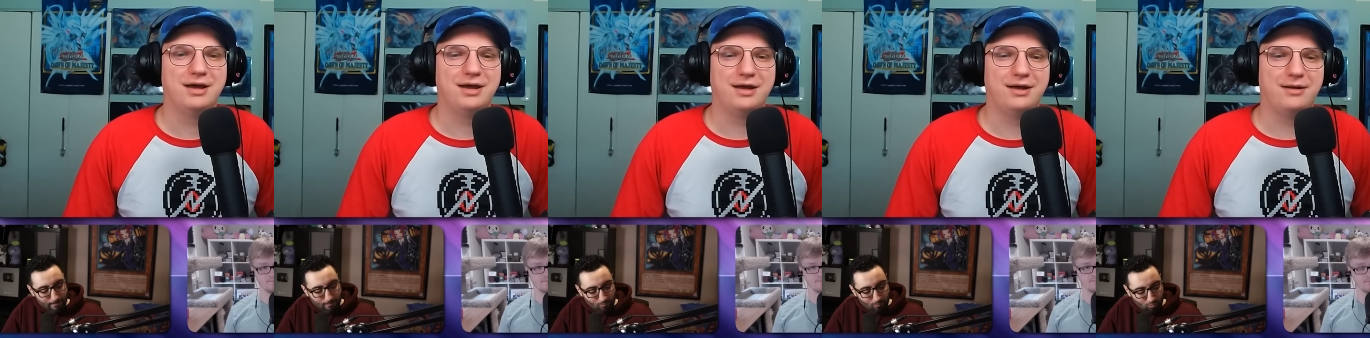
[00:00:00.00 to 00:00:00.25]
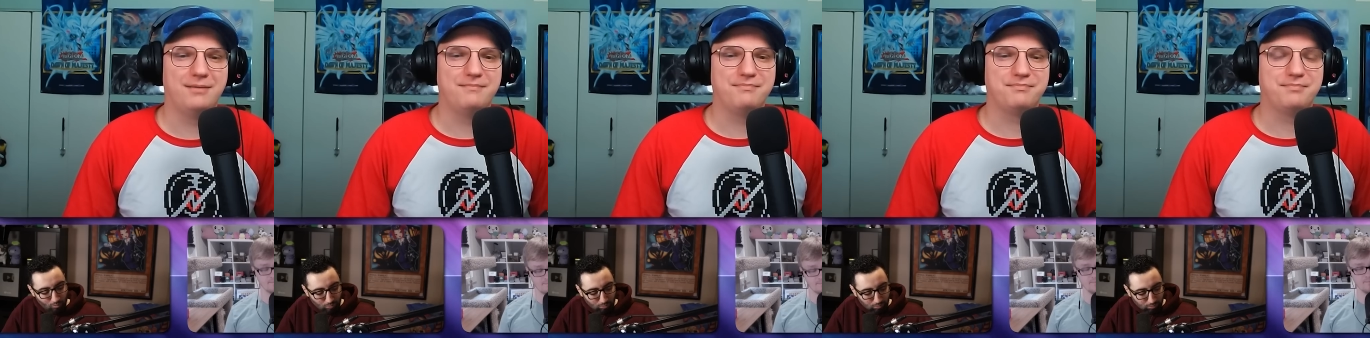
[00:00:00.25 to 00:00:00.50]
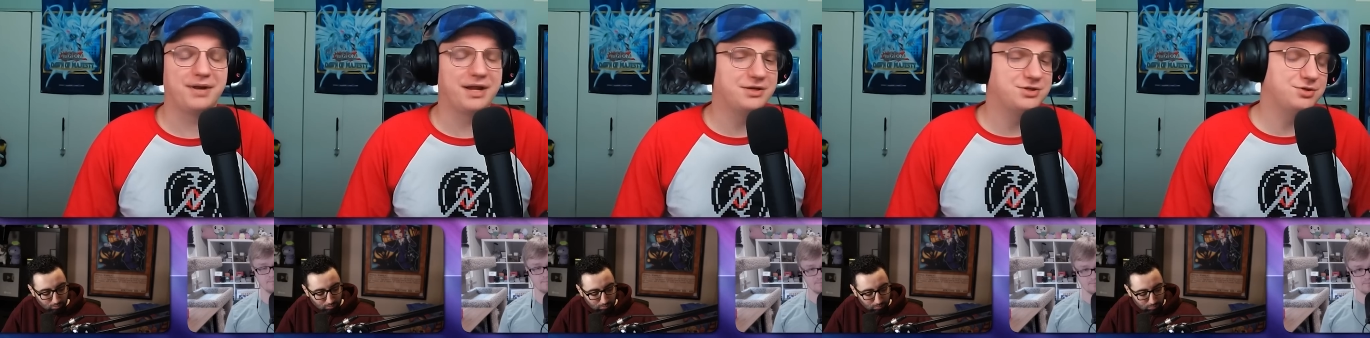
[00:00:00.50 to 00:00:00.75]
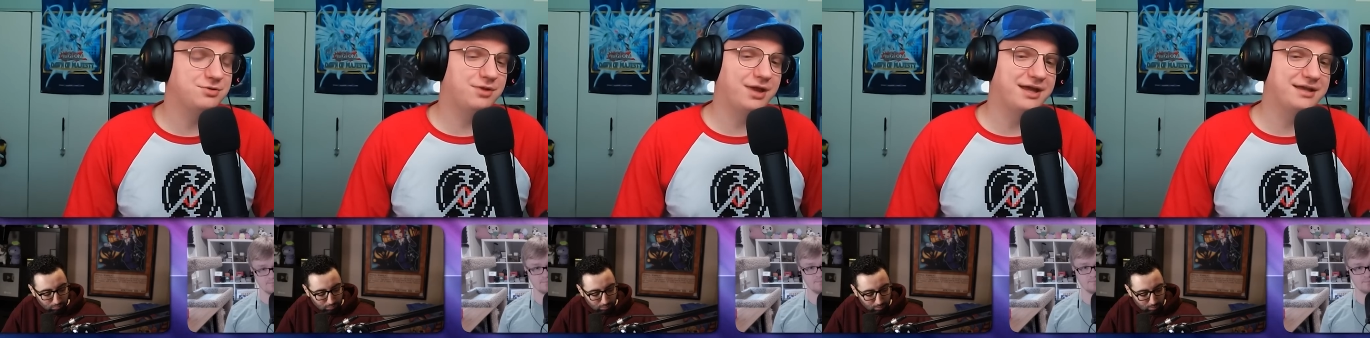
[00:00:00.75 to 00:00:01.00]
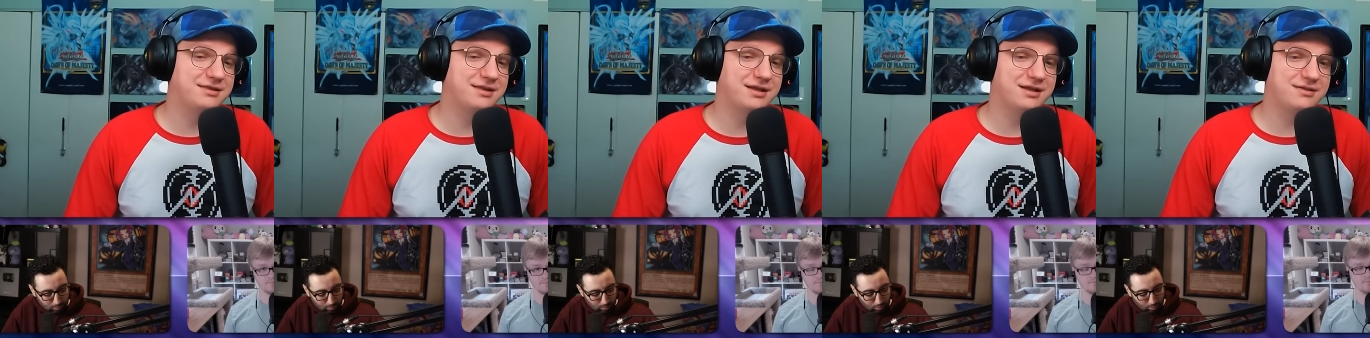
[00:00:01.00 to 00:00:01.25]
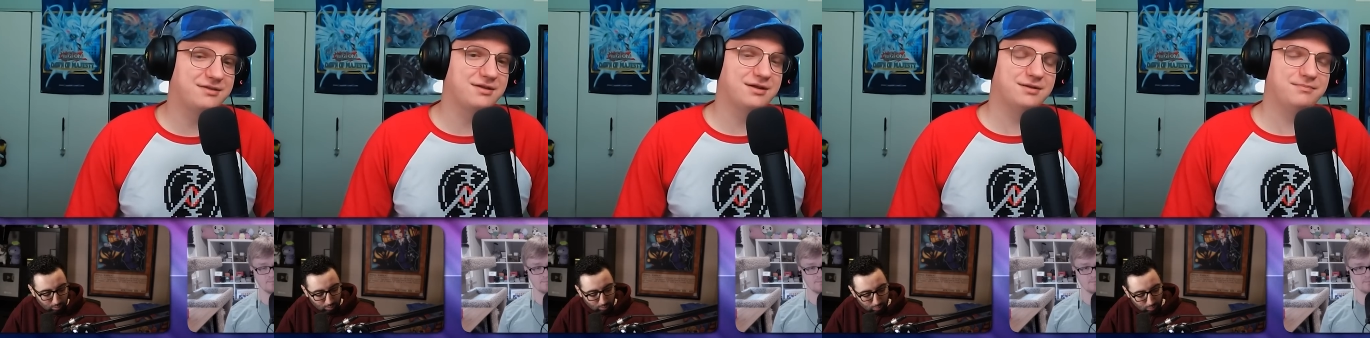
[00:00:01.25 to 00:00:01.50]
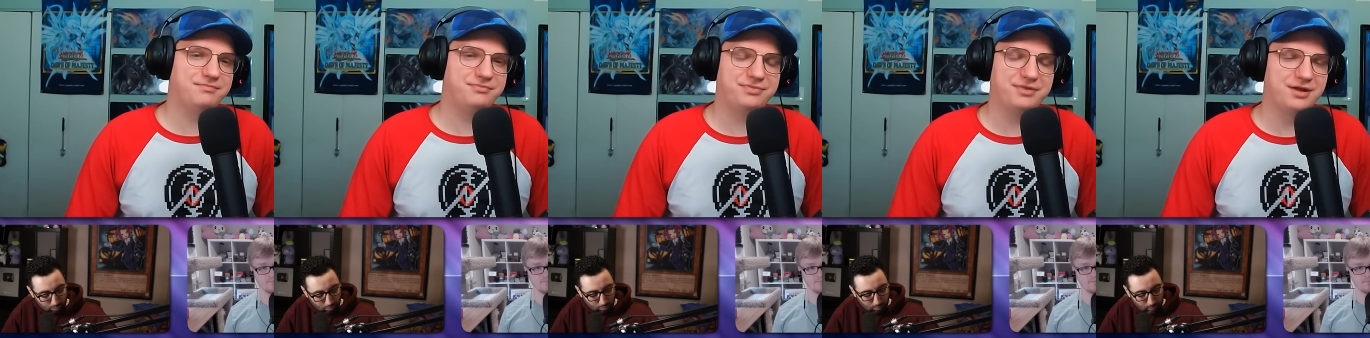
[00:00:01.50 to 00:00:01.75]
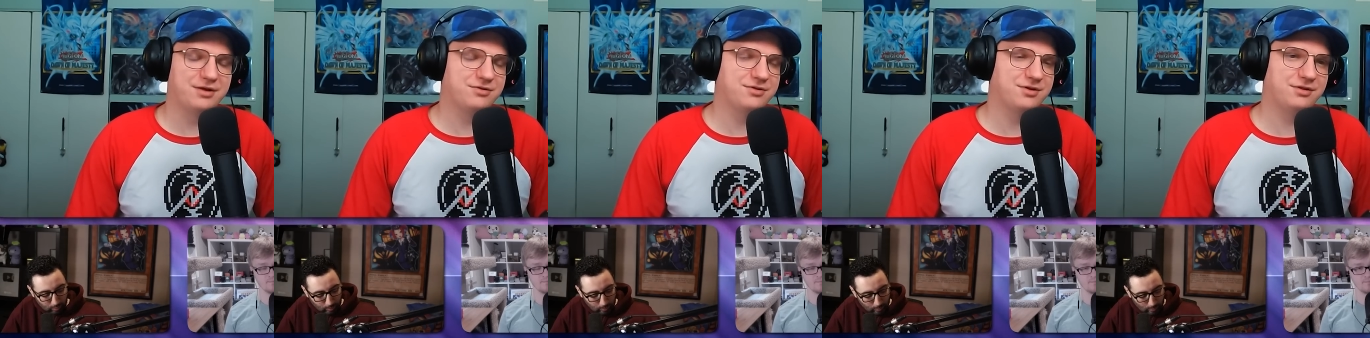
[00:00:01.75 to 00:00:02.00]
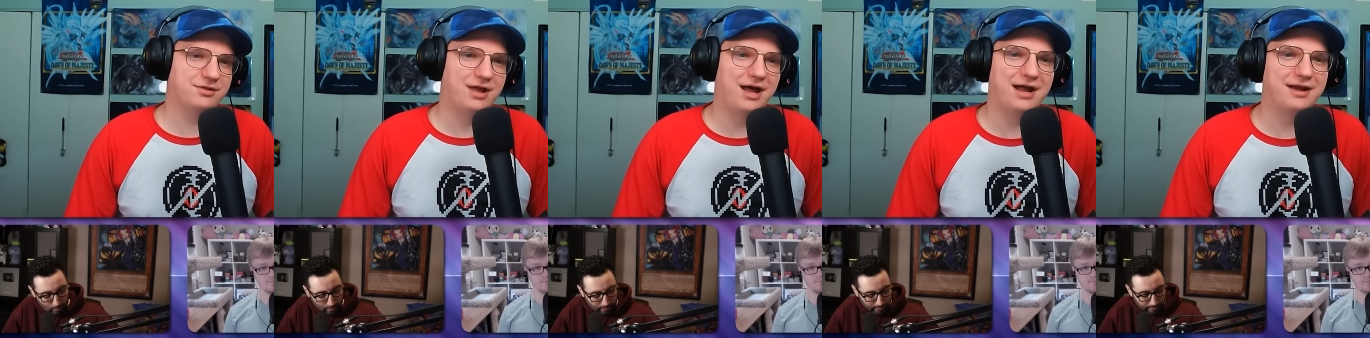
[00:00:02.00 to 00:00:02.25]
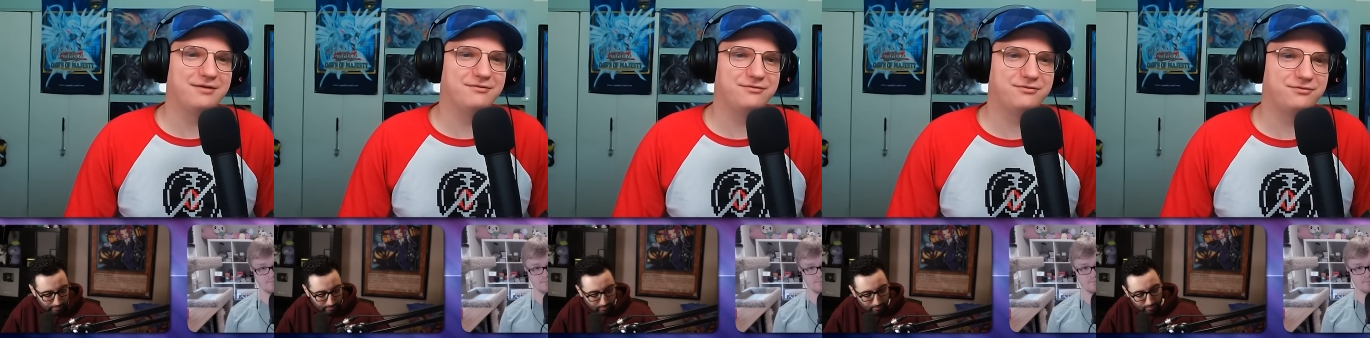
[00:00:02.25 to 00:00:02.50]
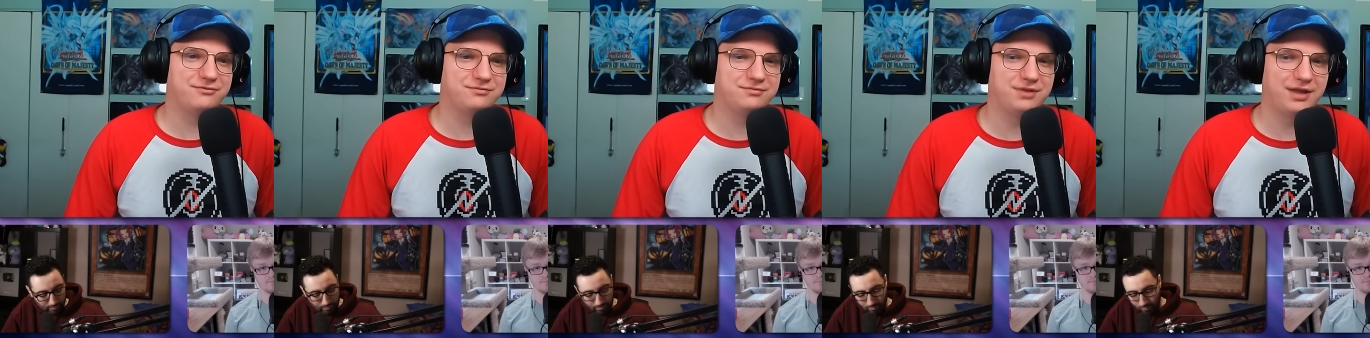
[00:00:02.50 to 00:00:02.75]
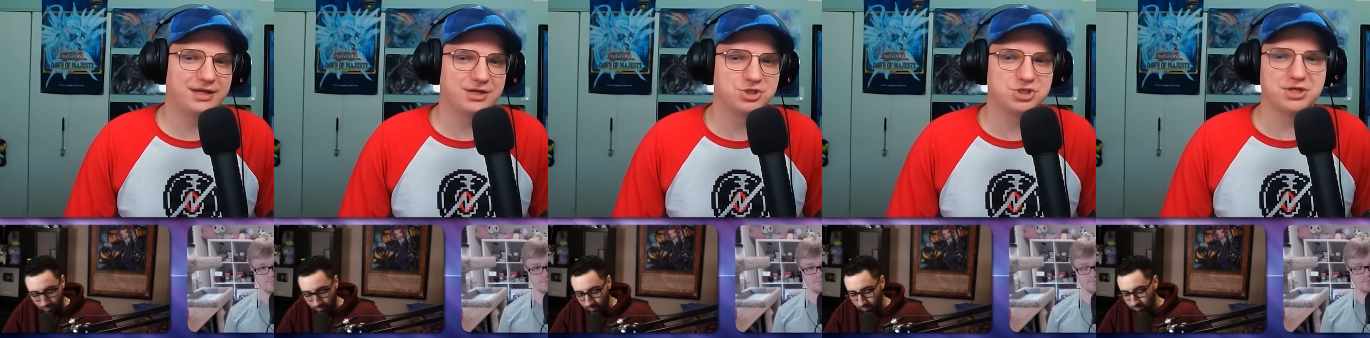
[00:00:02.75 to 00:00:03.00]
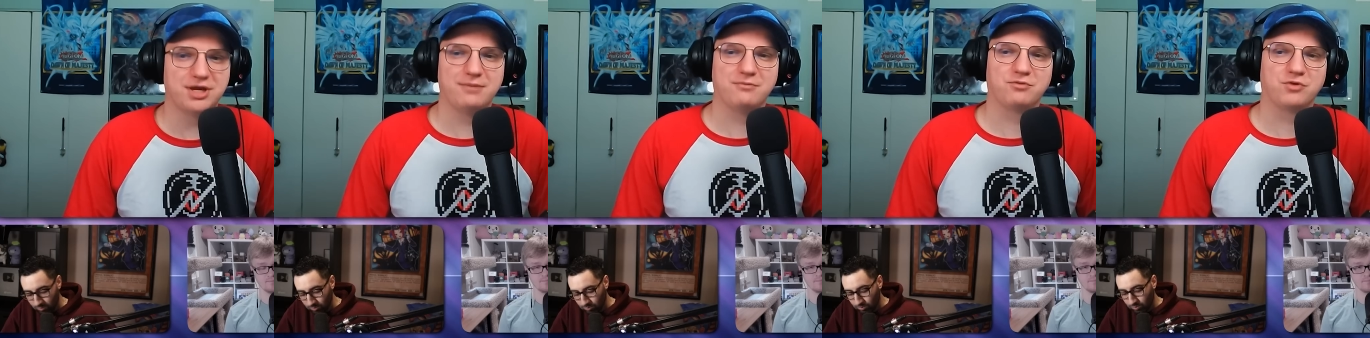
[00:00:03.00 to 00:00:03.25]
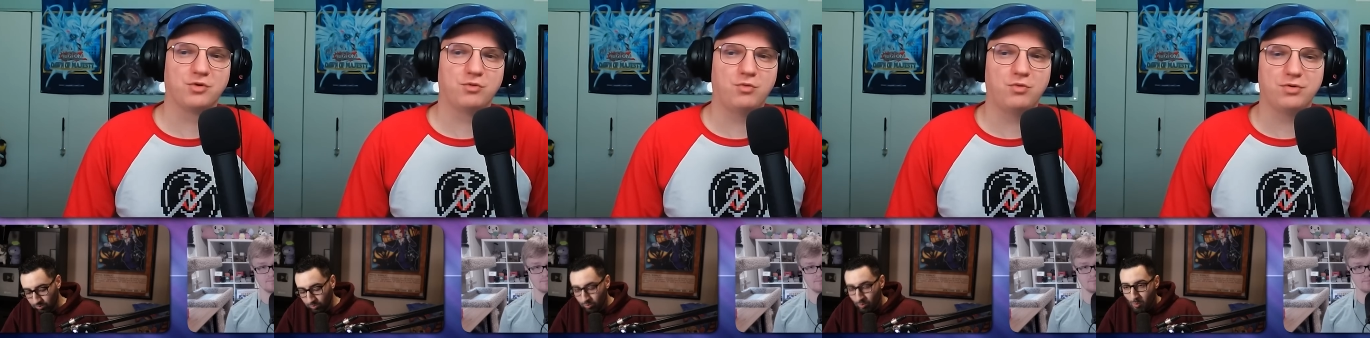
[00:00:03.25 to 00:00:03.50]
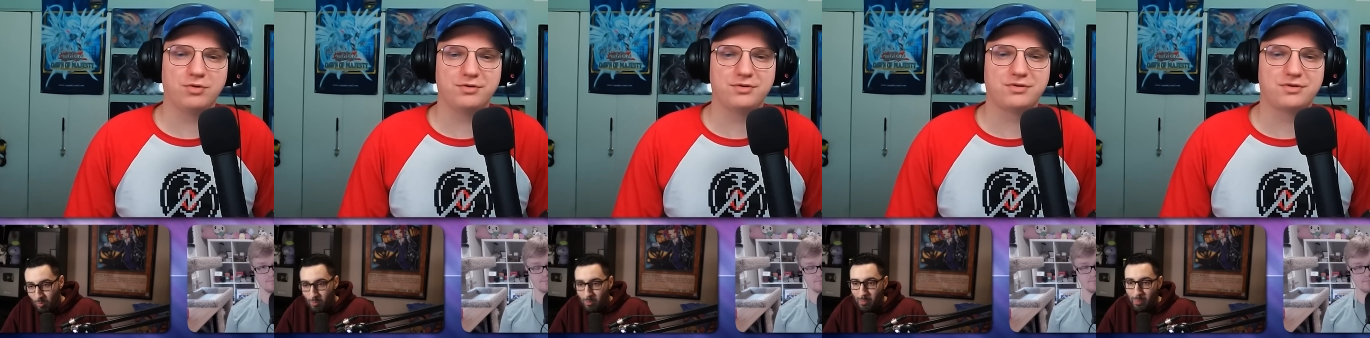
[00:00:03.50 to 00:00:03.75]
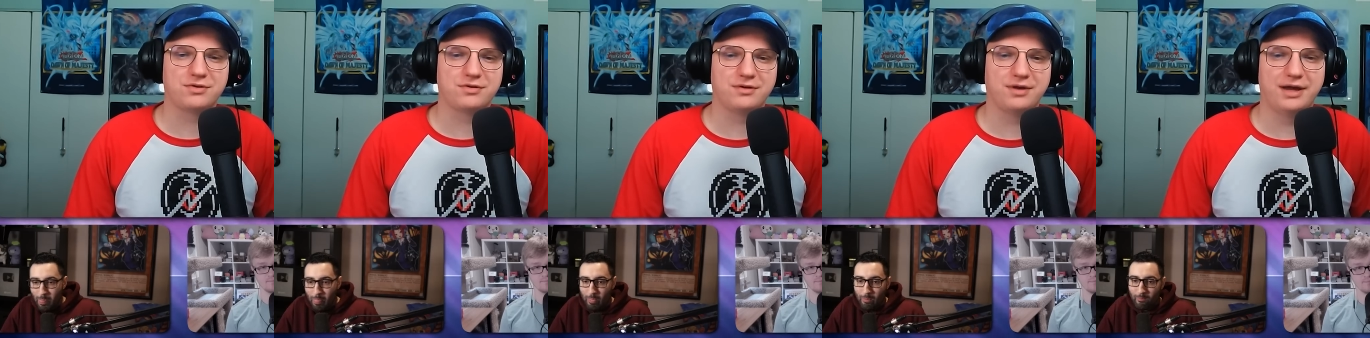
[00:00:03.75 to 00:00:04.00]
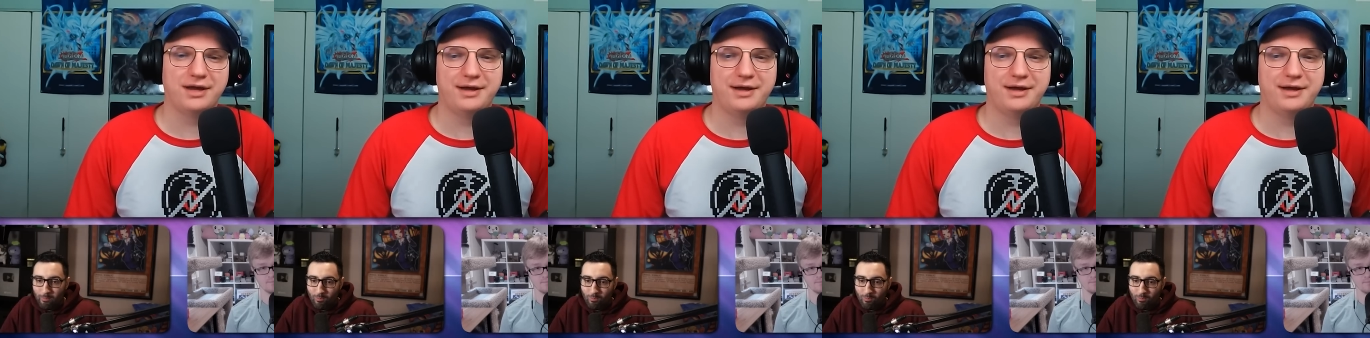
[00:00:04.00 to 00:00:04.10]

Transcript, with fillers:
Speaker 1: Um, mm-hmm. But I do like that it's a there's a lot of like gem rewards.